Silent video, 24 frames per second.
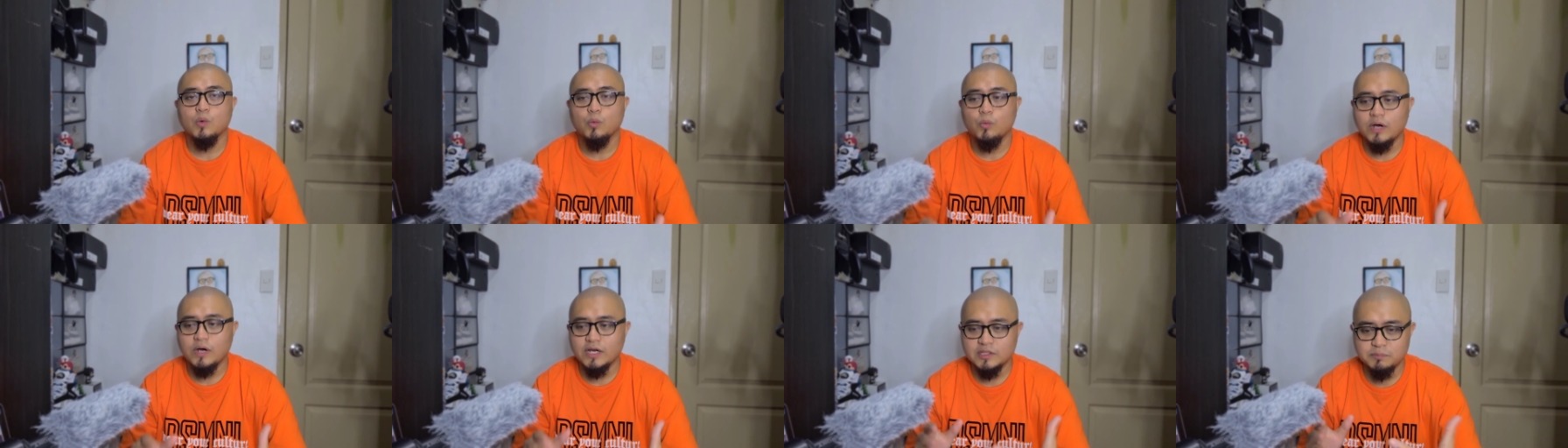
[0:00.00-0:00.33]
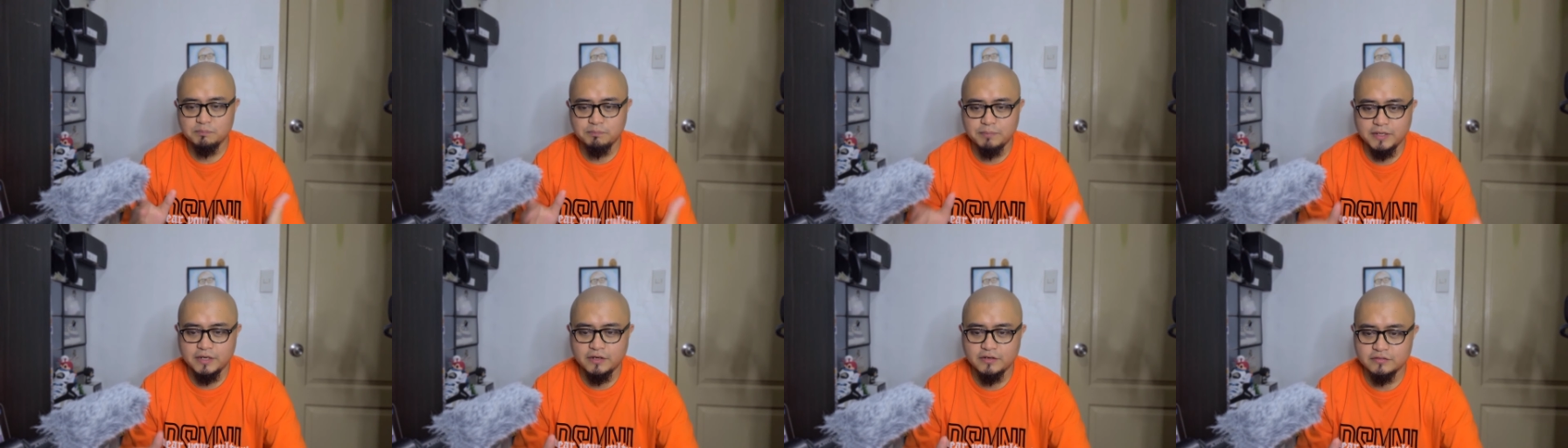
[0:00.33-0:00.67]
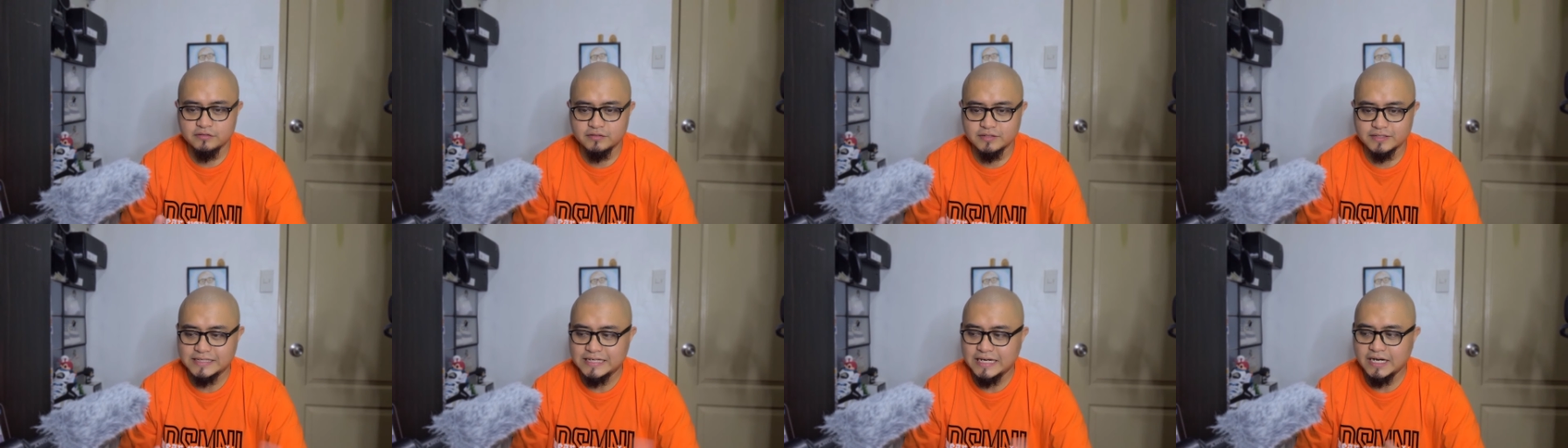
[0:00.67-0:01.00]
what
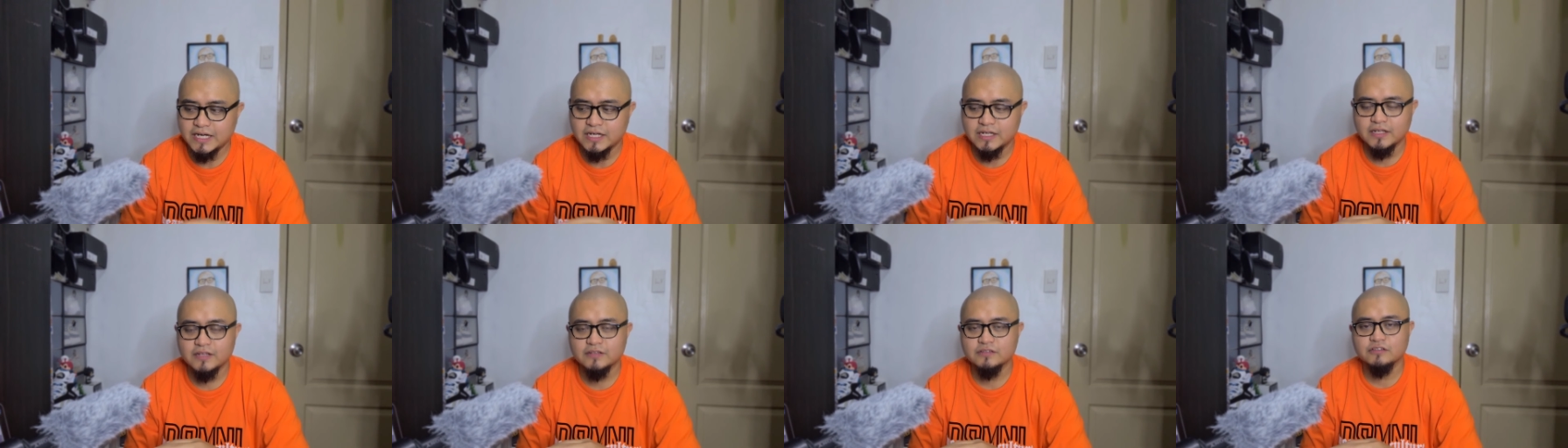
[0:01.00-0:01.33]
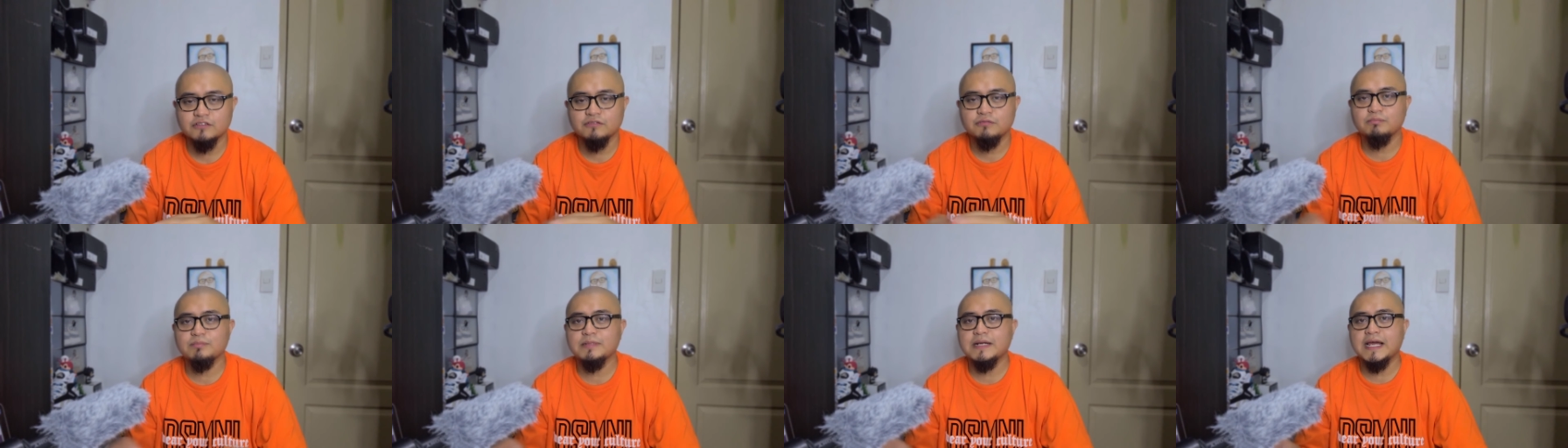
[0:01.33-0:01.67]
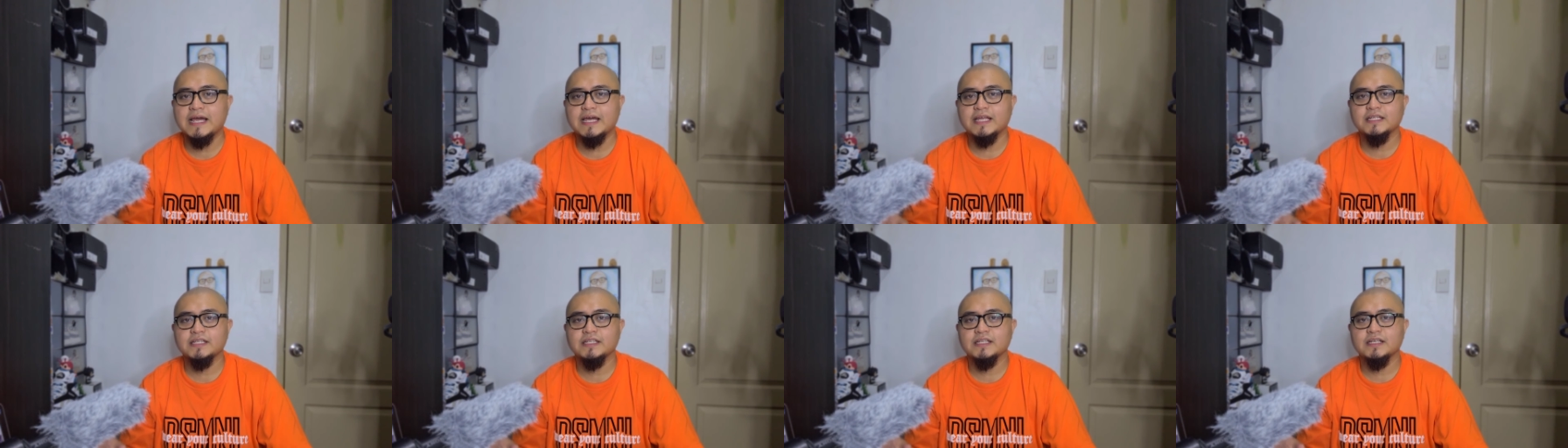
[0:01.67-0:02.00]
pairs, regardless of
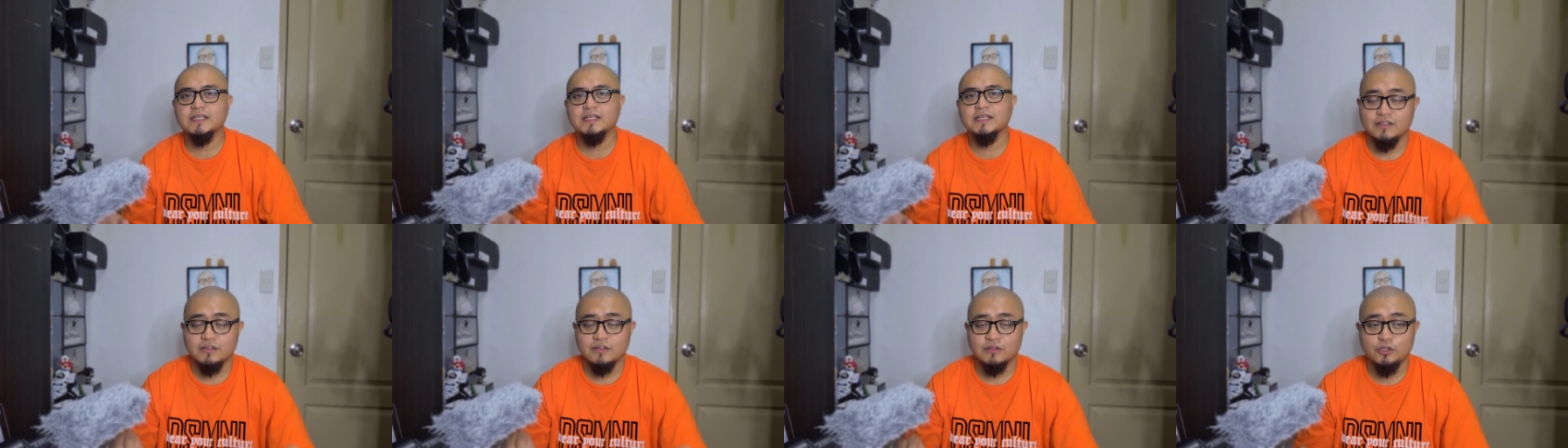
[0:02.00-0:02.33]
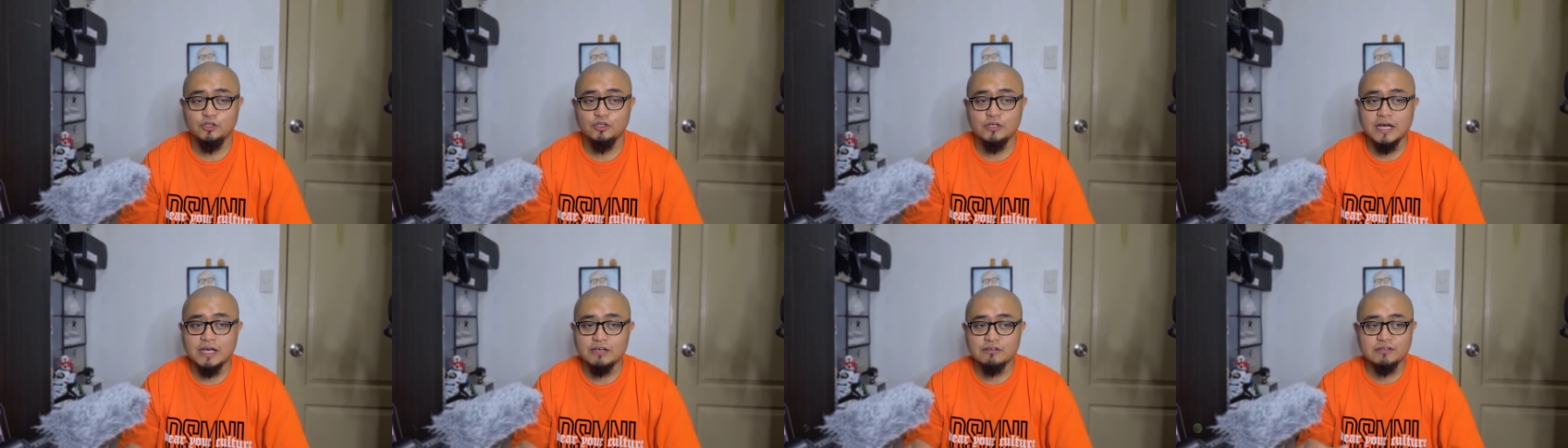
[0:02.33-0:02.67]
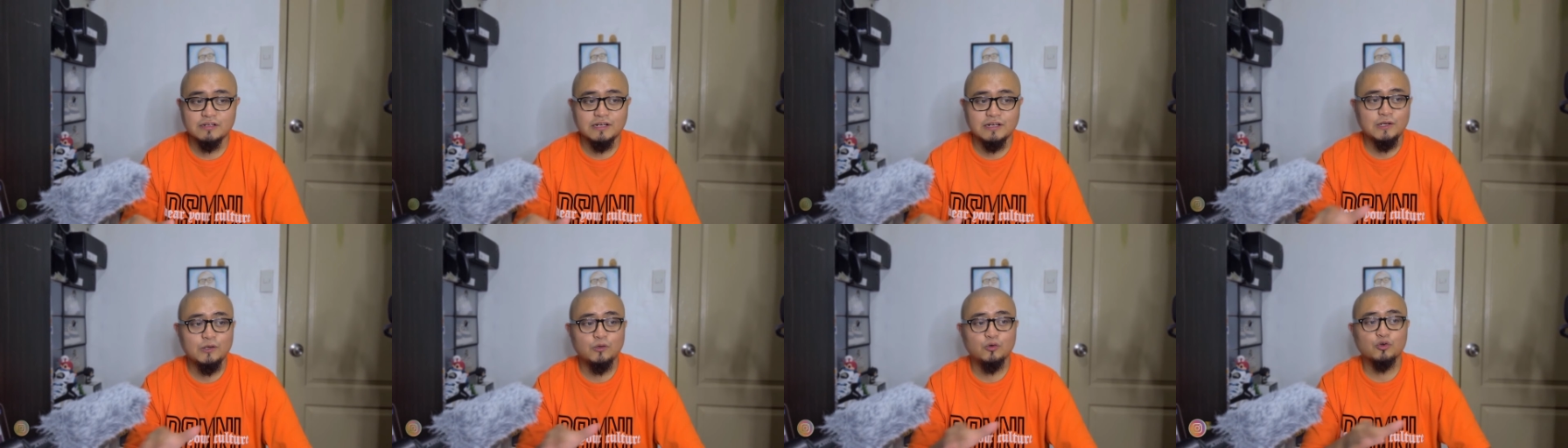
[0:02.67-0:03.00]
brand, do you
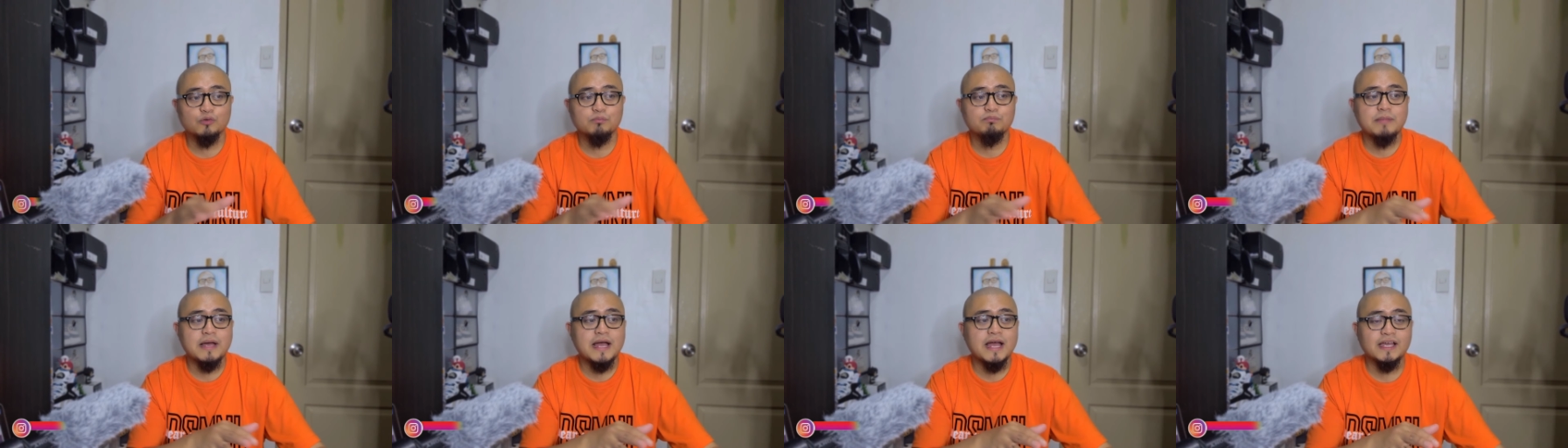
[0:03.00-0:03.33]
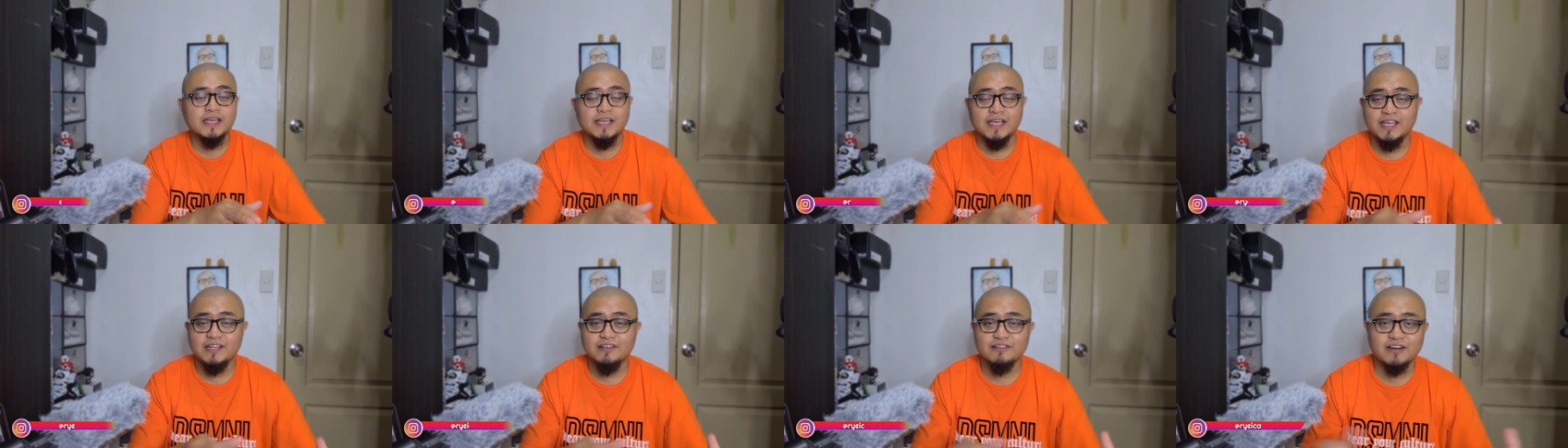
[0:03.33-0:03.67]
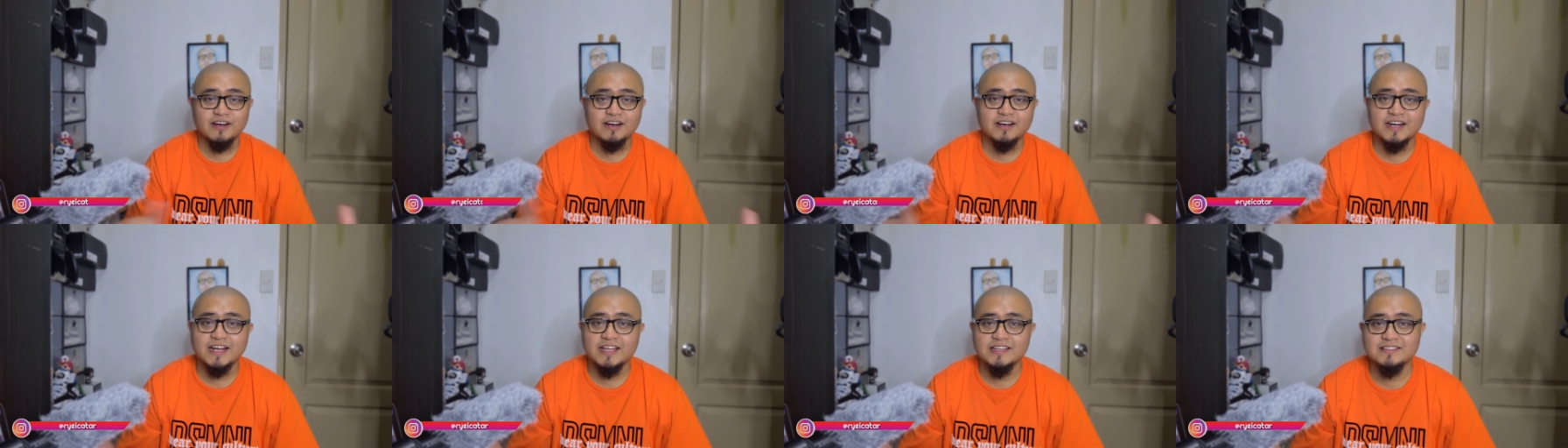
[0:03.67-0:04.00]
actually look back and
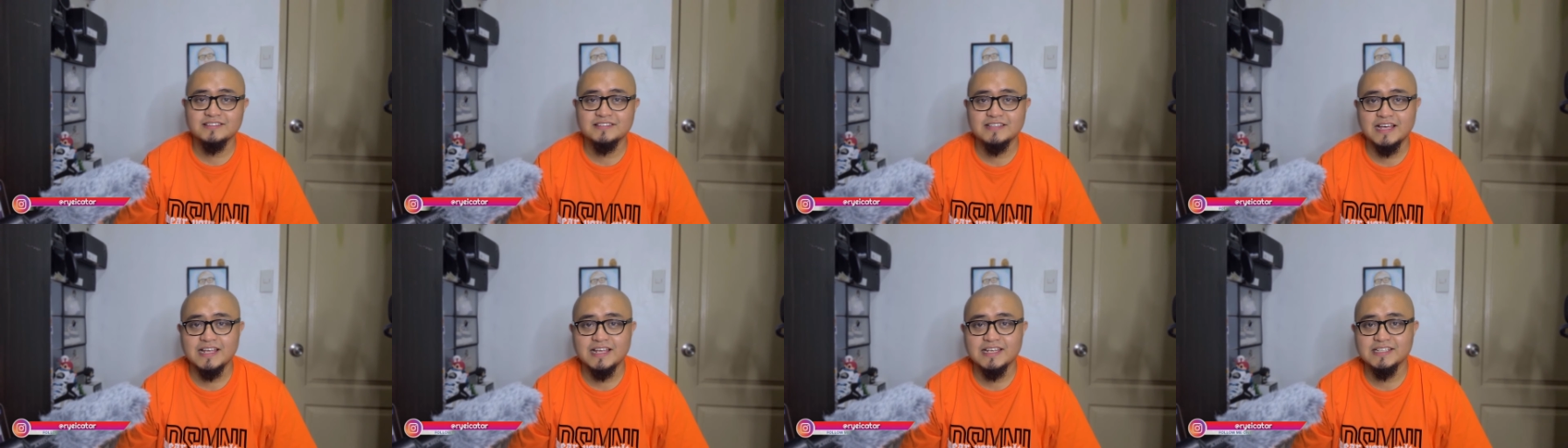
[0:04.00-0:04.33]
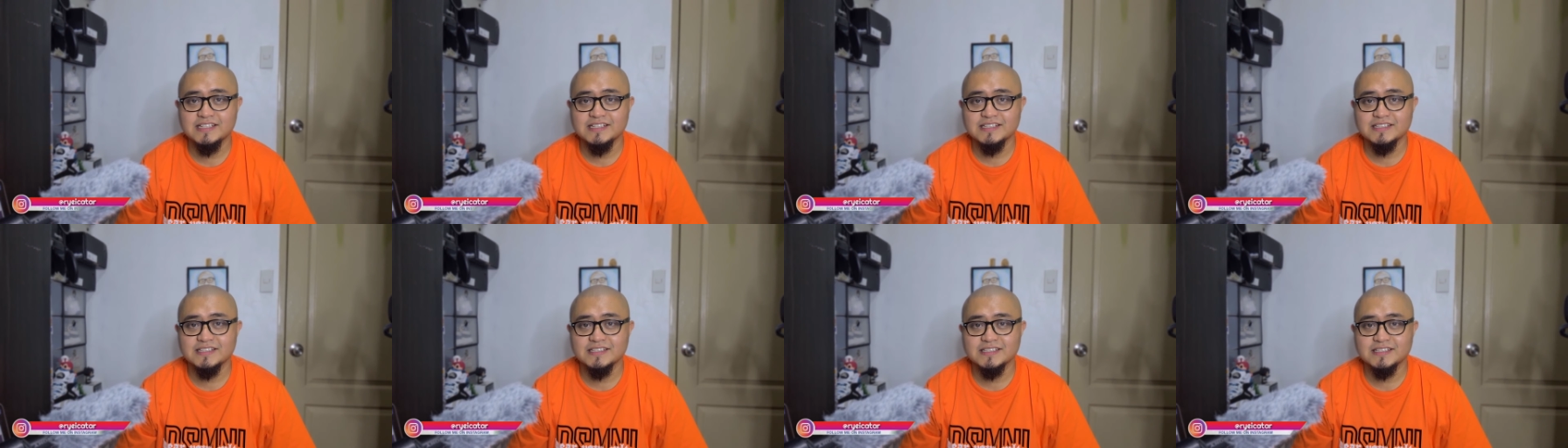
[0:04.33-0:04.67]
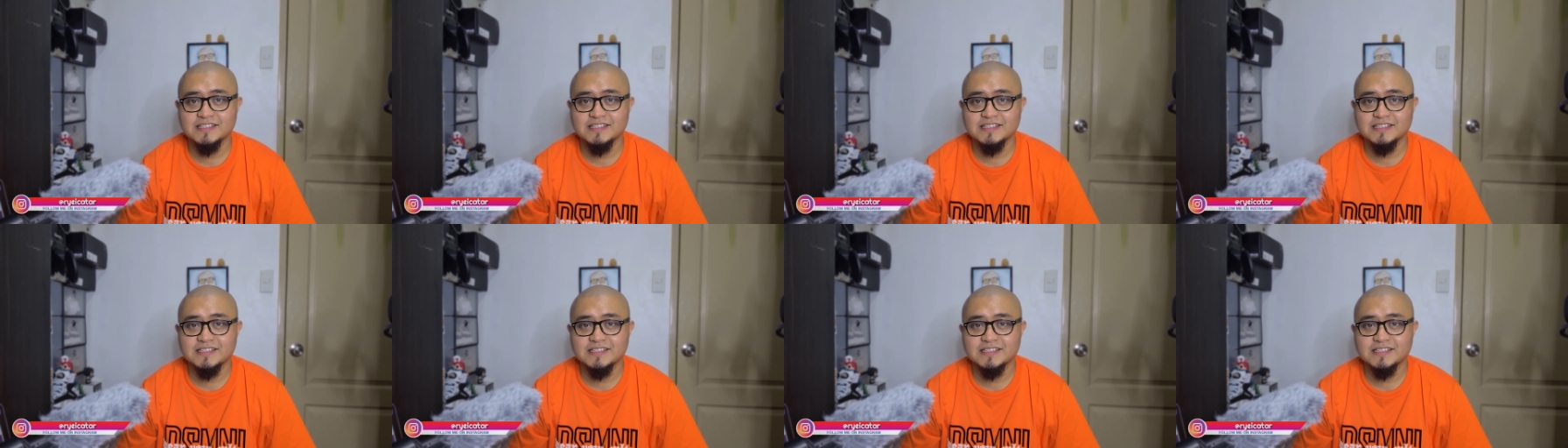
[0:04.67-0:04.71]
regret selling?